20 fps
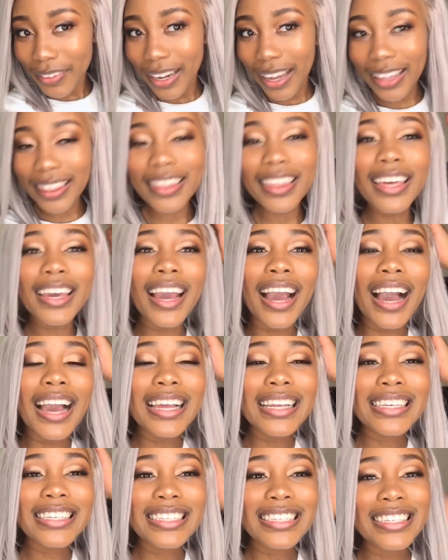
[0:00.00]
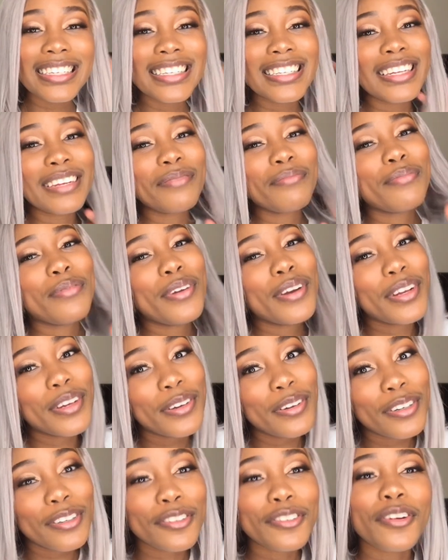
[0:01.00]
I think I did a pretty
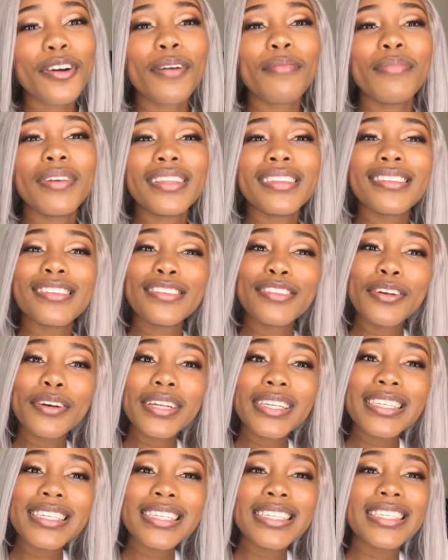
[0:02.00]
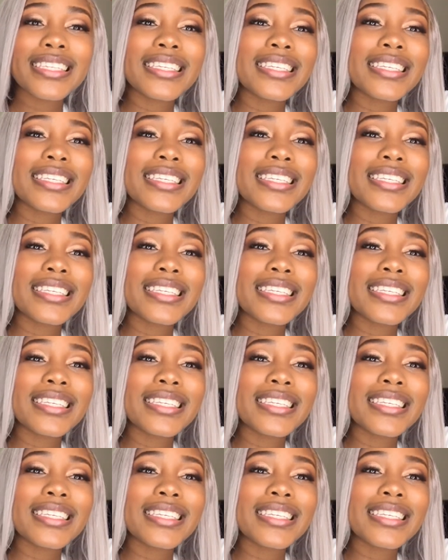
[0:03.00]
good job. It's not